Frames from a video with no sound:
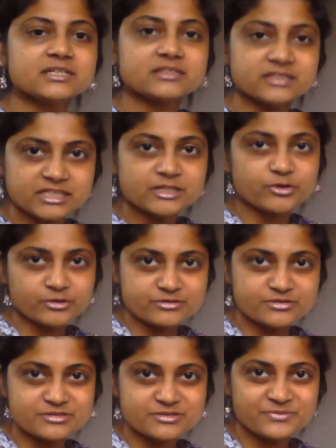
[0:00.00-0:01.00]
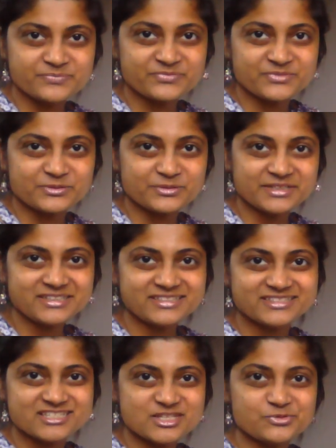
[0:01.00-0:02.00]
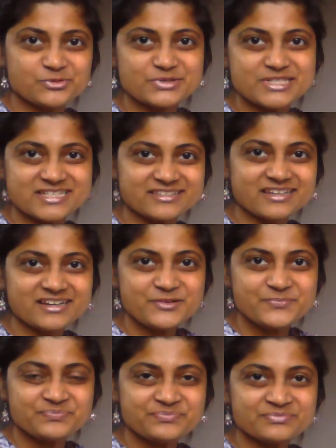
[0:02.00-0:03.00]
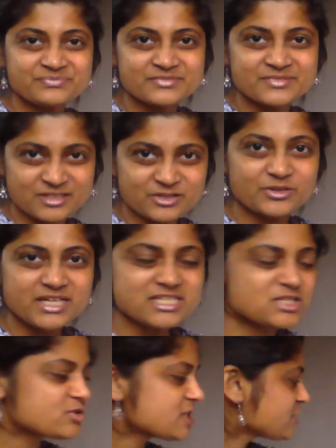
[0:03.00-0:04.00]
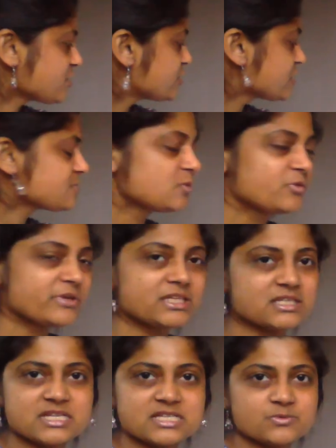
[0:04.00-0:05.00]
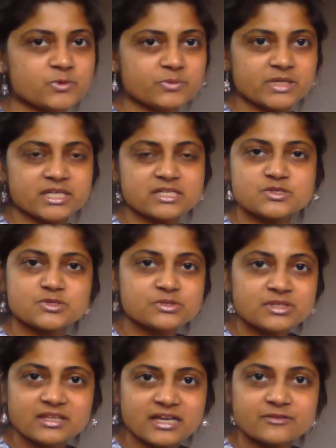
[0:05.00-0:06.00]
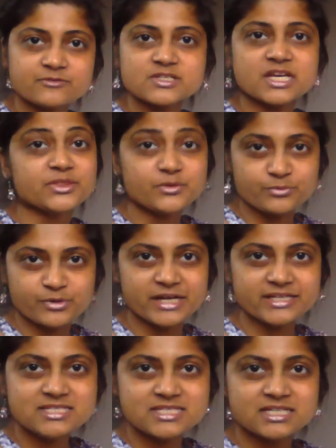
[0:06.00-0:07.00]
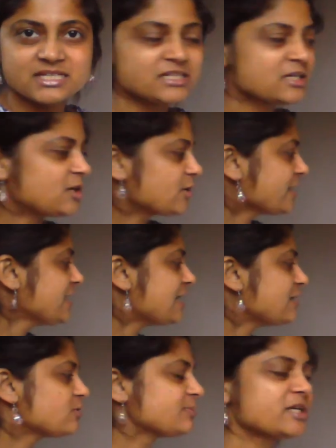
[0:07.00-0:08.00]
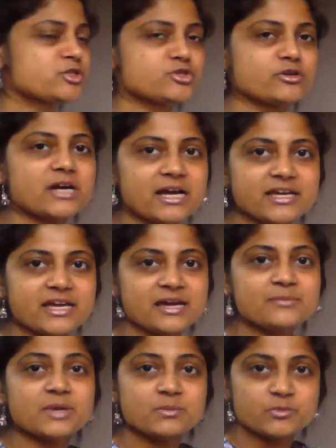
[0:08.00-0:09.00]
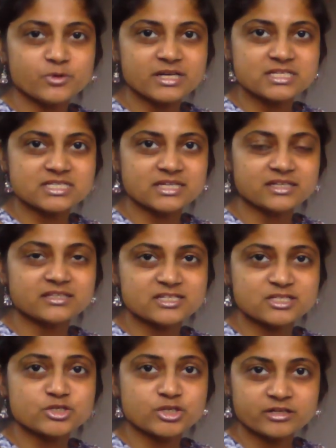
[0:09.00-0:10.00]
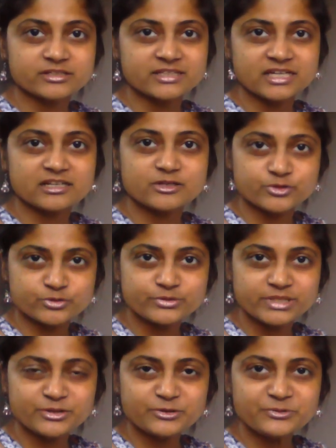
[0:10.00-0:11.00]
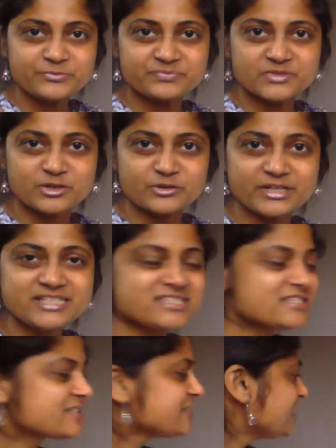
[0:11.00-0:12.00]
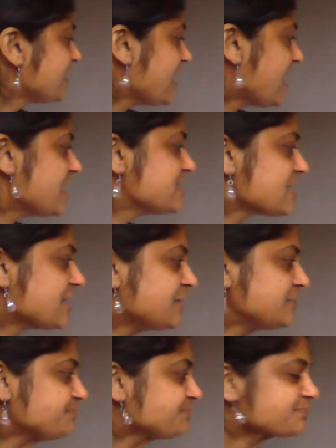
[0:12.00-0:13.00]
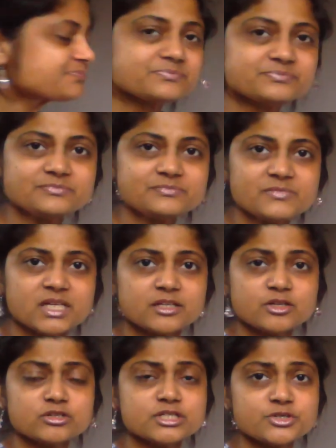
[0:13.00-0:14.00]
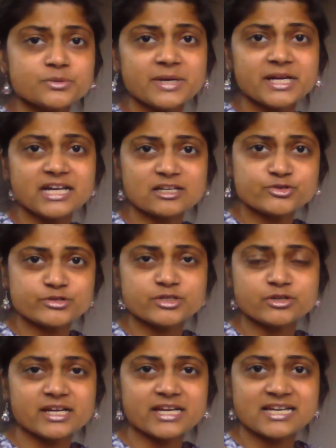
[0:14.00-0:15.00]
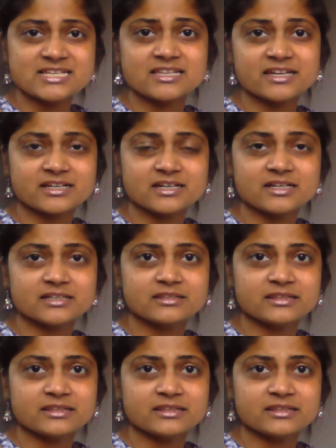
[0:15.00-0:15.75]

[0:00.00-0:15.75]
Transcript: liters. Okay, does everyone see that? Okay, so you're just moving the decimal place to the left and the right Okay, I would make sure I am memorizing this chart that I drew here. All right, and your teacher might actually draw it as like a